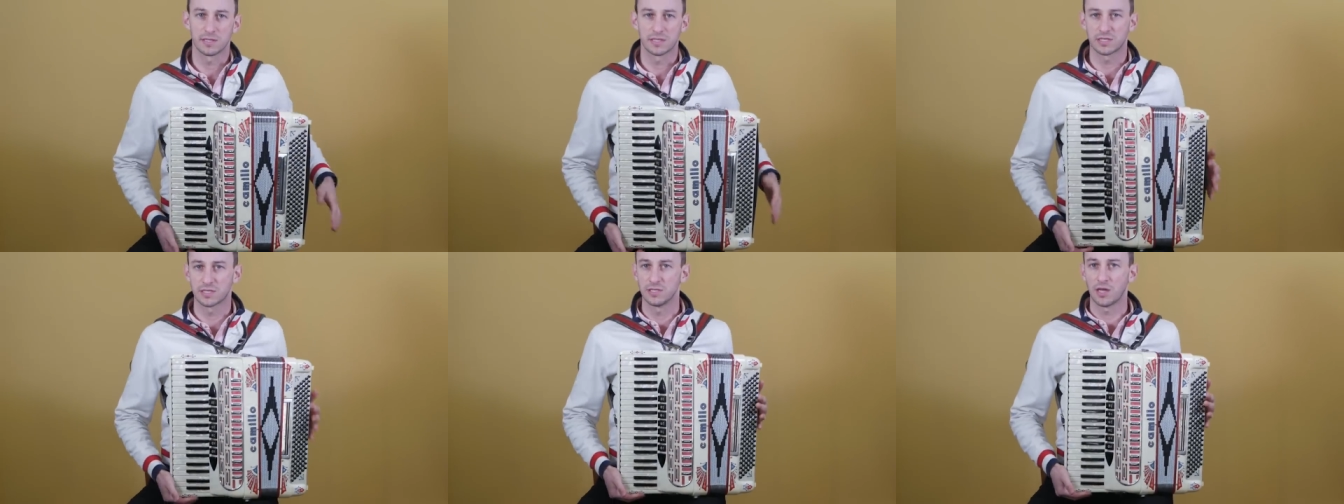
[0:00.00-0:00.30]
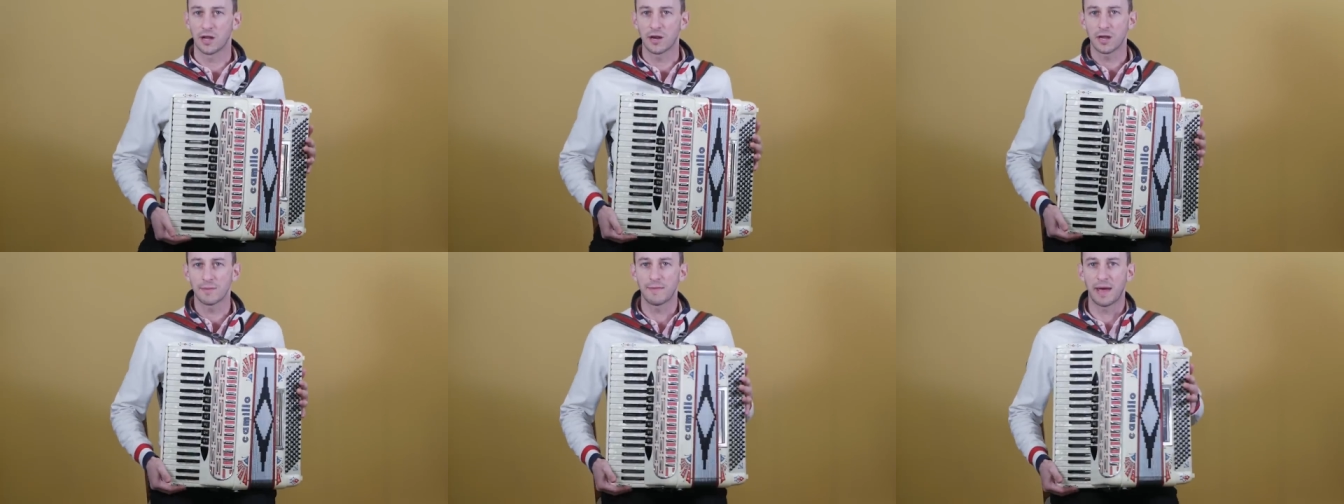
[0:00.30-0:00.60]
It's
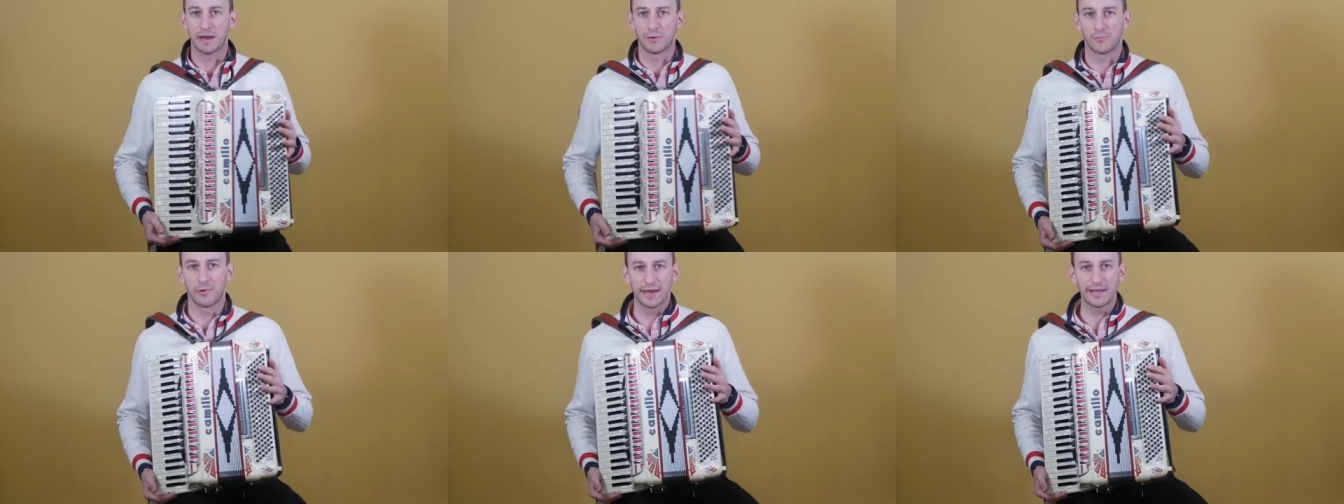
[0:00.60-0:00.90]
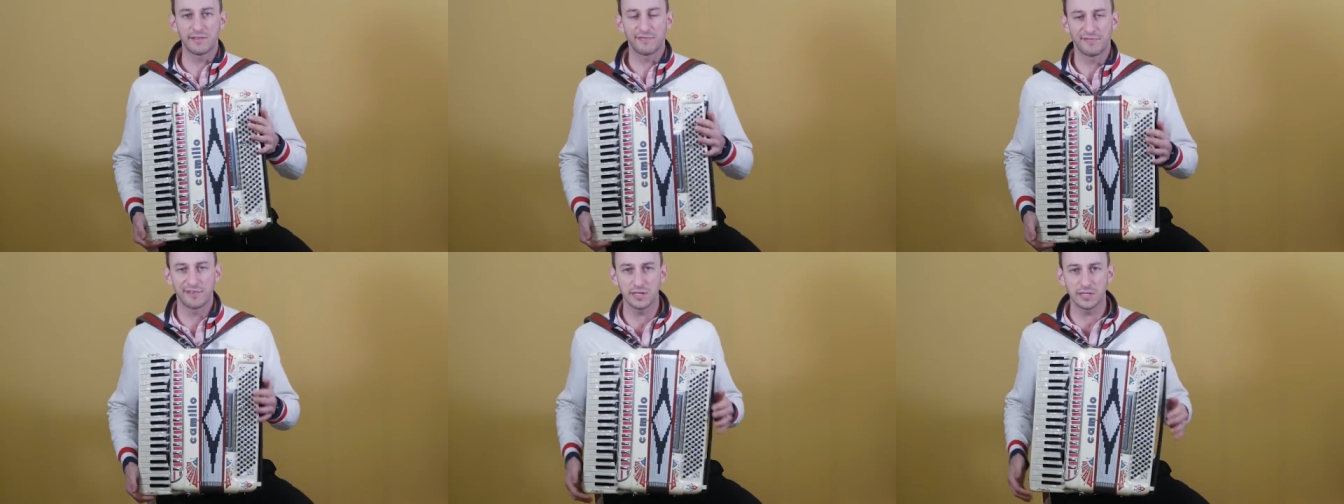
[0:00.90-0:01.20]
not on my
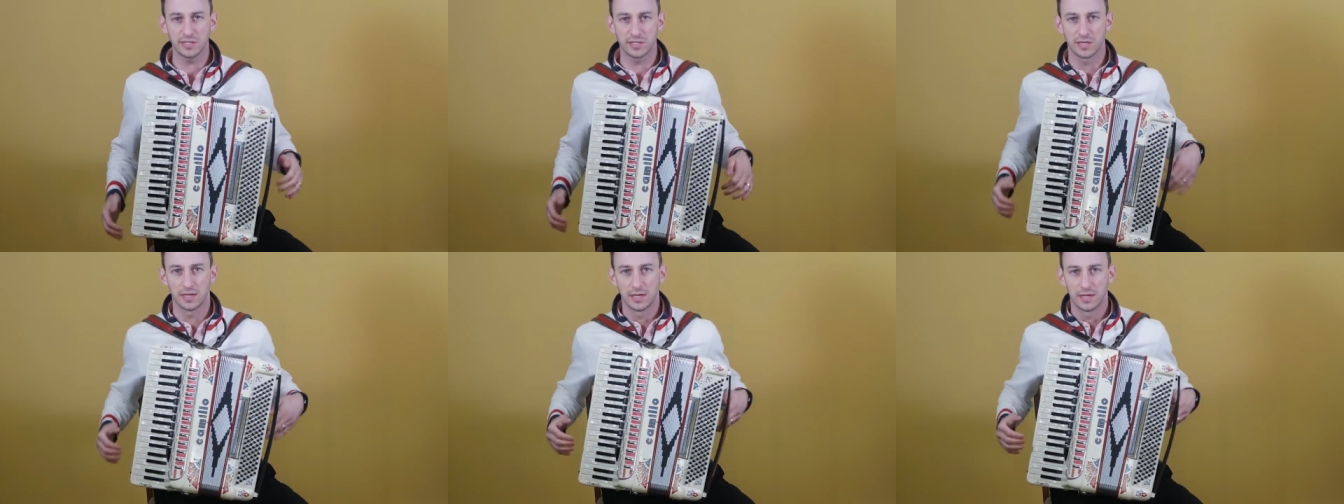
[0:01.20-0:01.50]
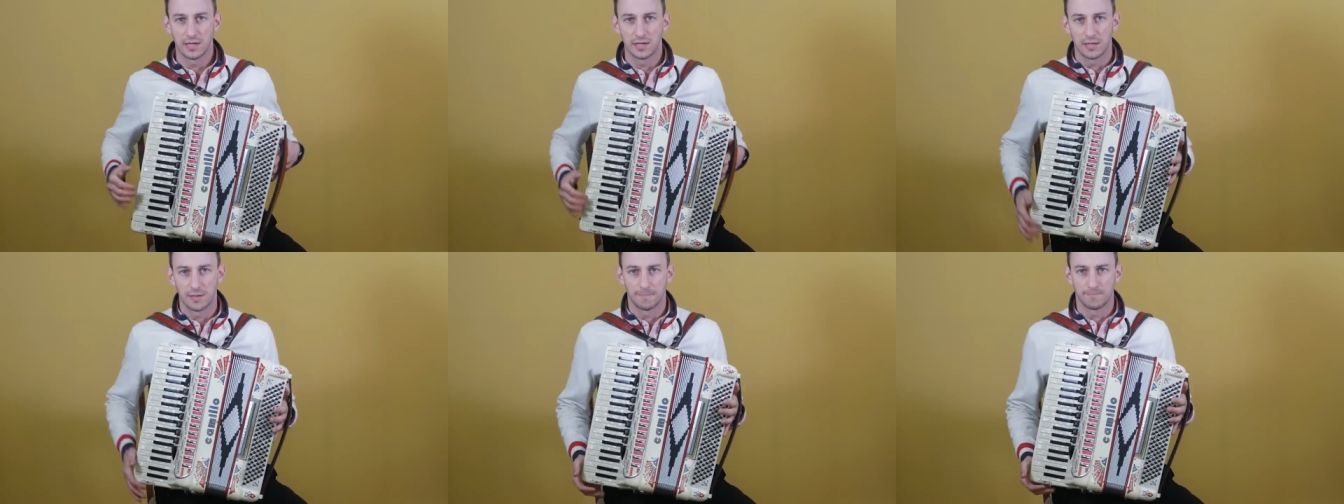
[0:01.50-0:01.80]
right foot,
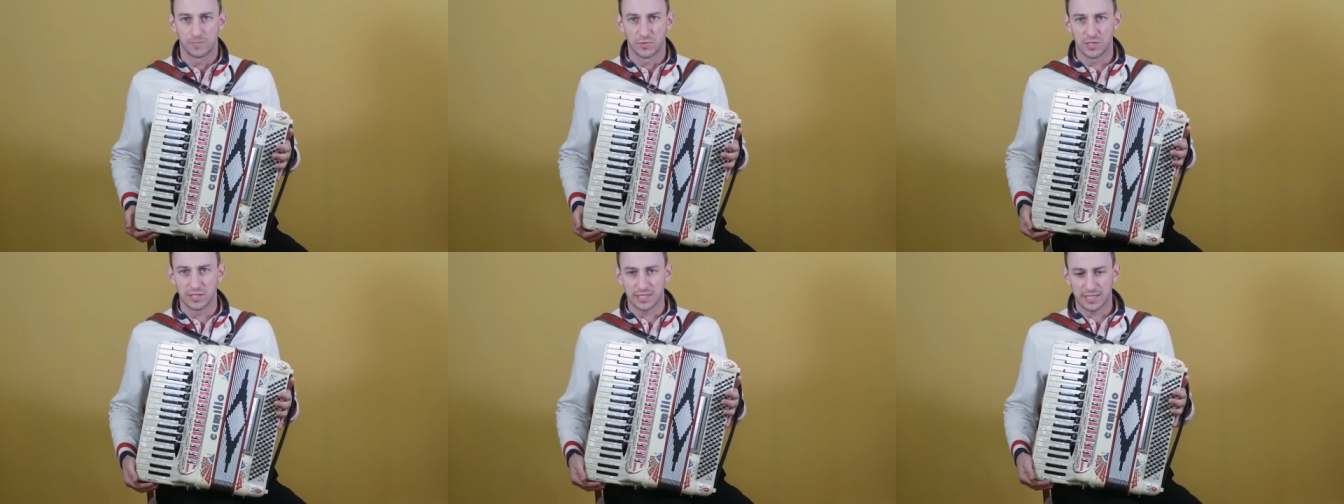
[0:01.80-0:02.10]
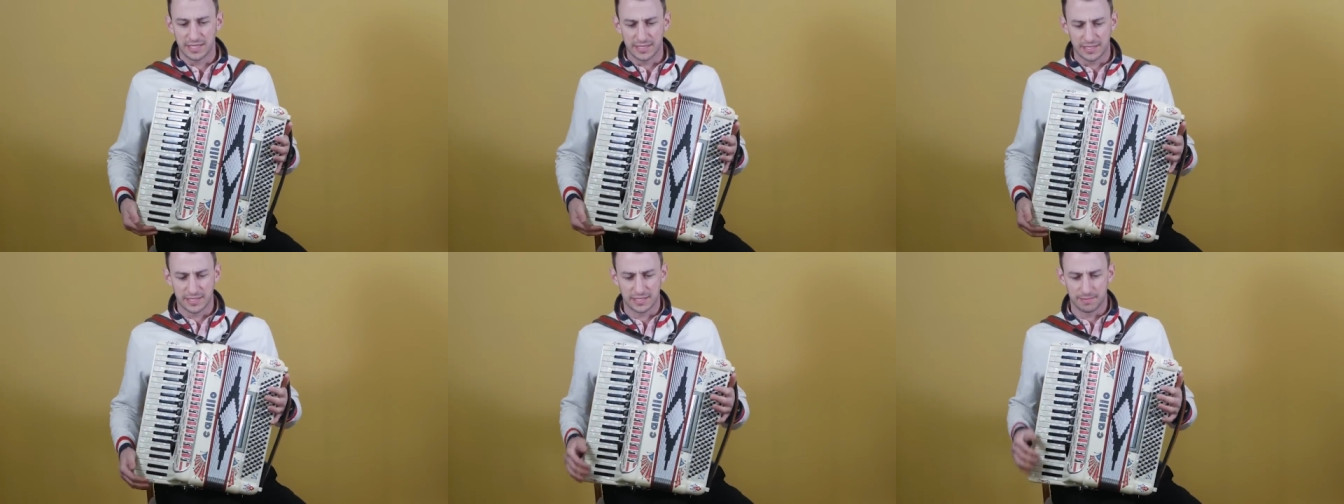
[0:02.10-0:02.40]
just
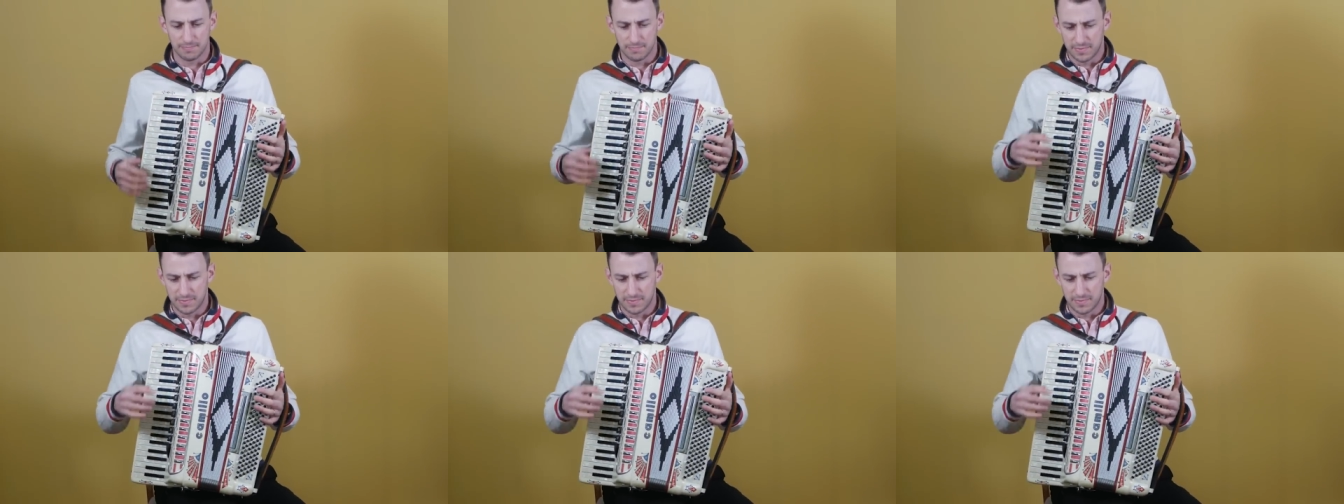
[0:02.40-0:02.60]
because